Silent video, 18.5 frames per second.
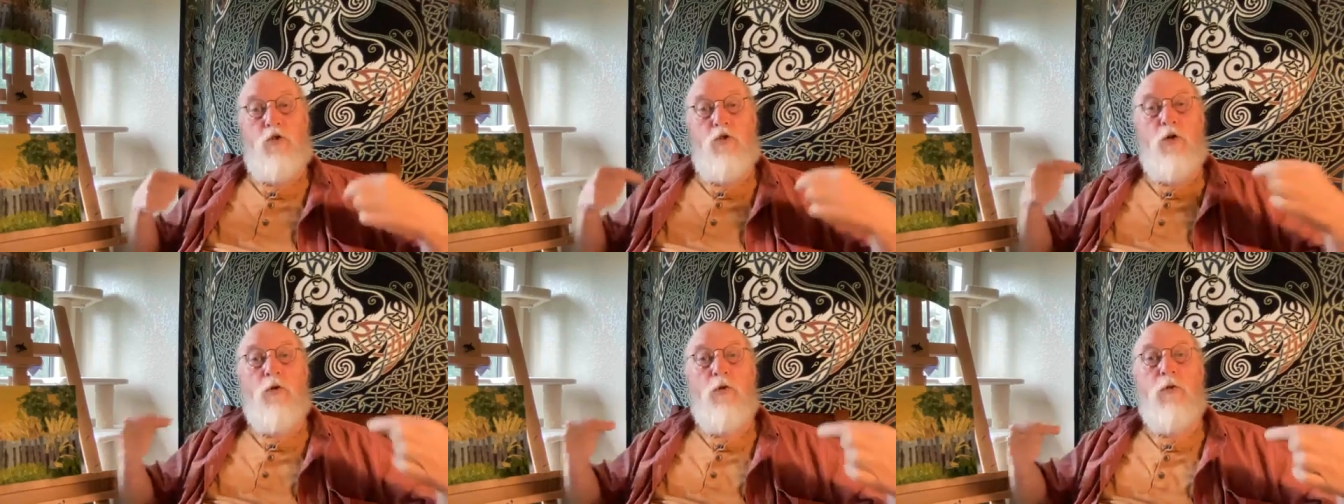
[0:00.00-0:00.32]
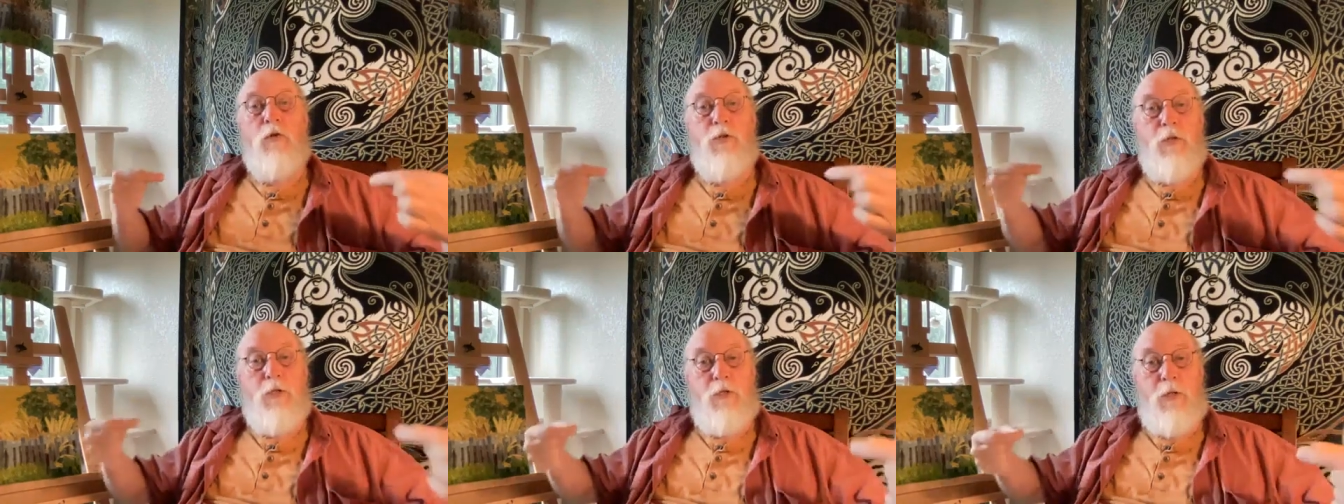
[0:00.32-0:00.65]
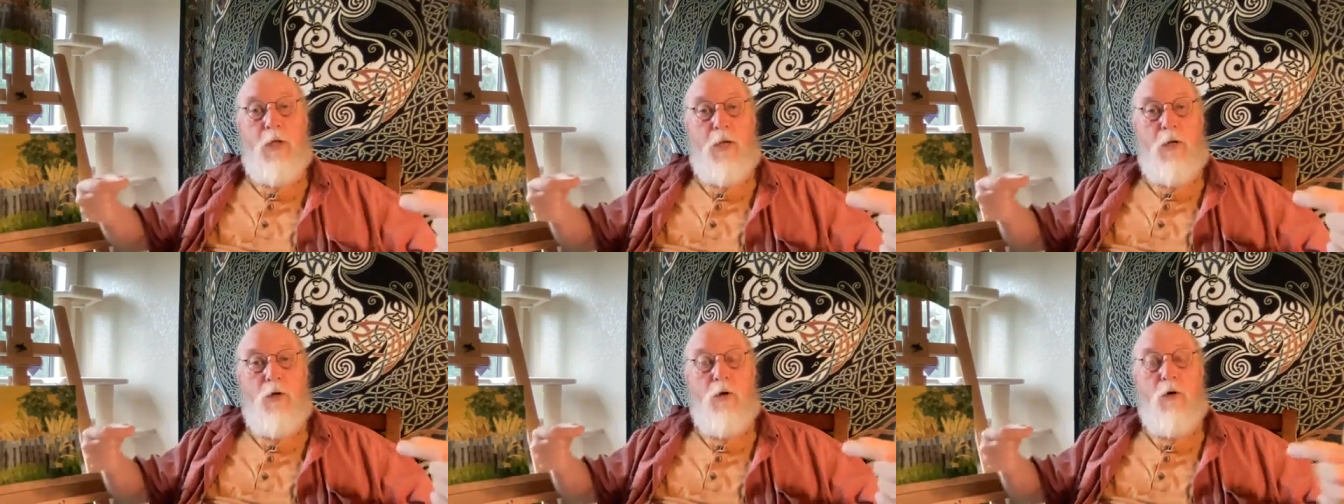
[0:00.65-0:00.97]
journals to
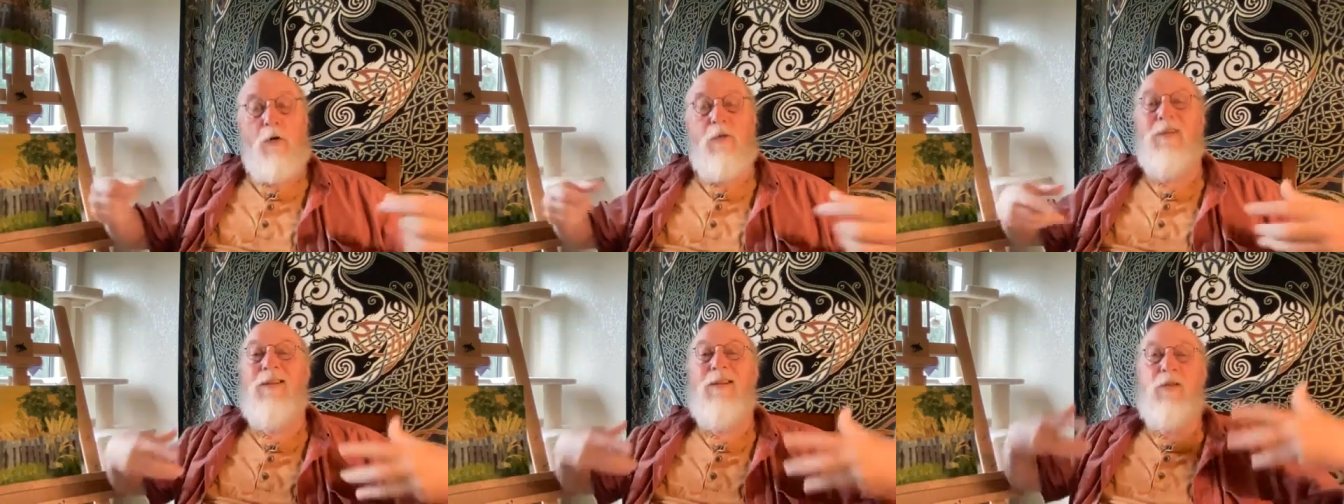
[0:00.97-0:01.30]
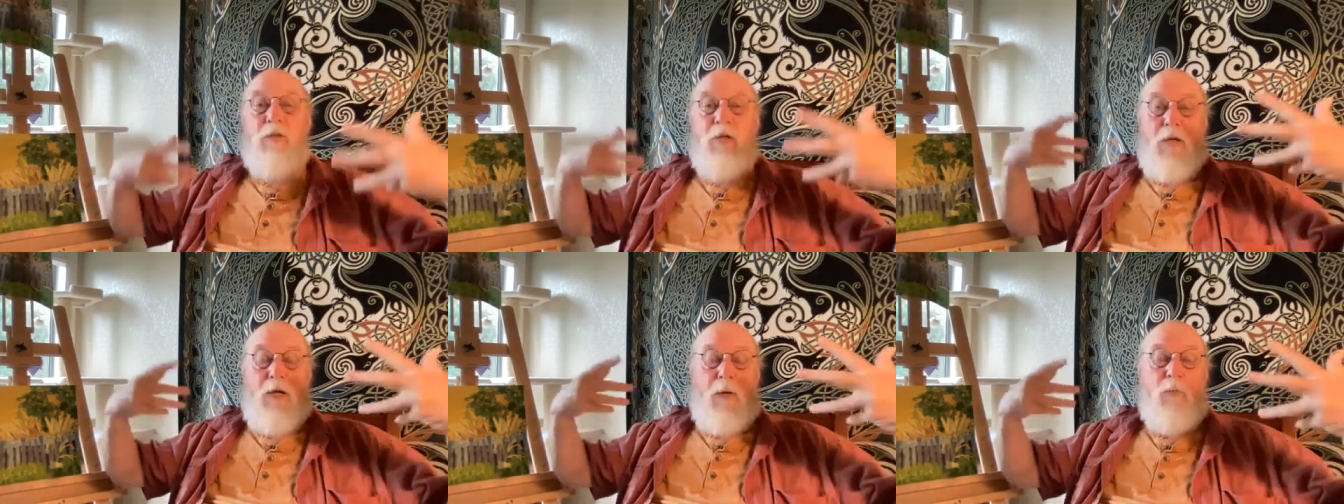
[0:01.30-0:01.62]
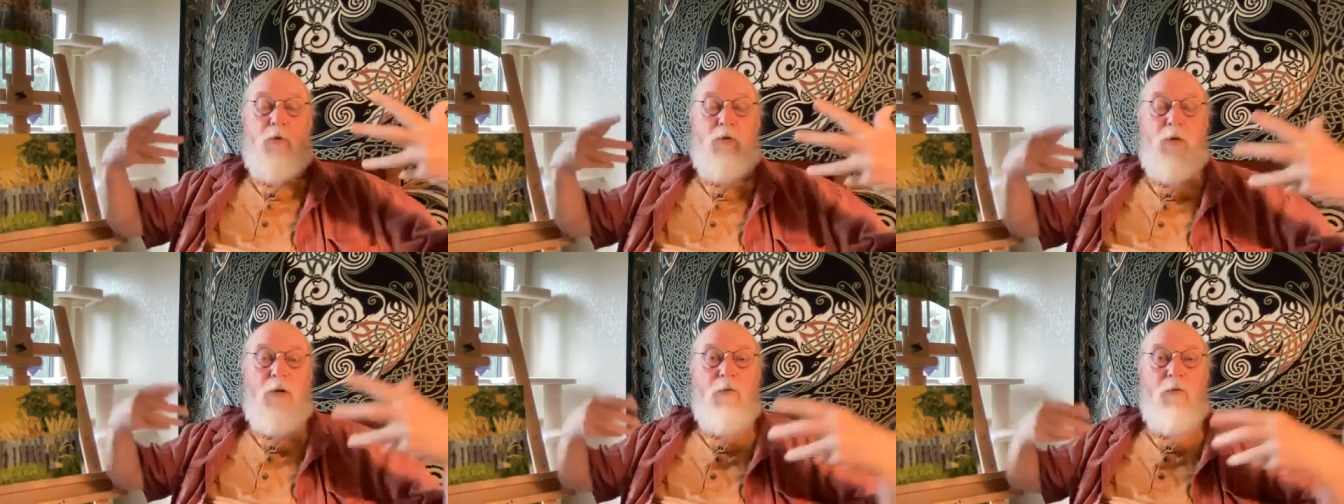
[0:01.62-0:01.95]
stay current, at least the
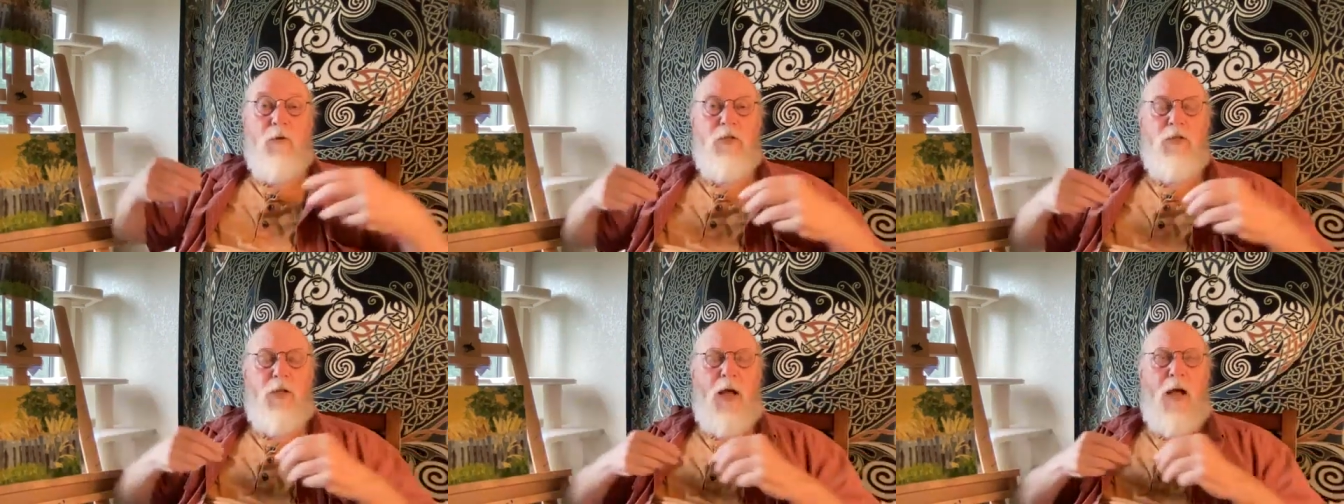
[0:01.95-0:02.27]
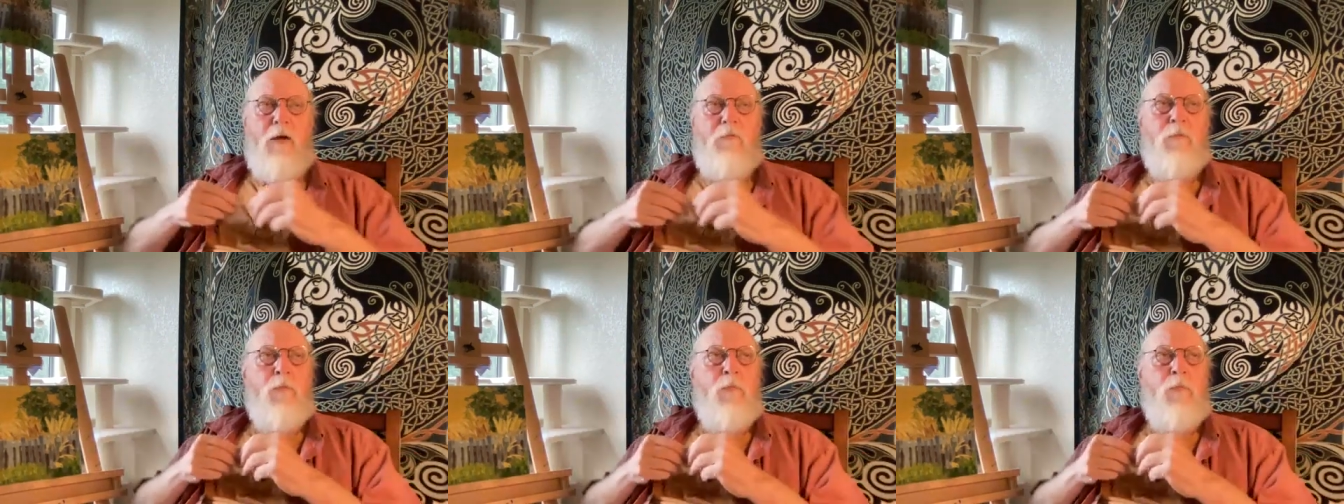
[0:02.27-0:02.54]
upper level staff.